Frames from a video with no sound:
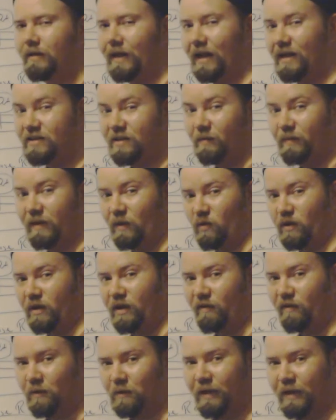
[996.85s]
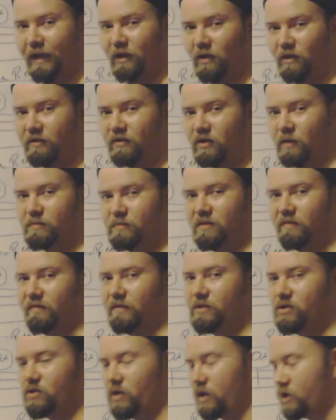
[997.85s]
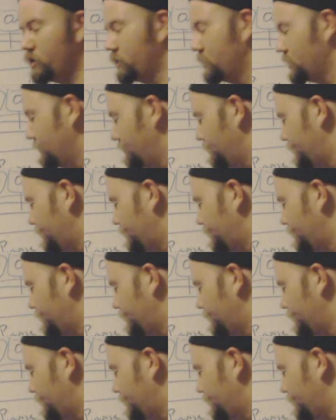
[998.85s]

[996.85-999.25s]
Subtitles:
That is something we're going to cover later in terms of instruction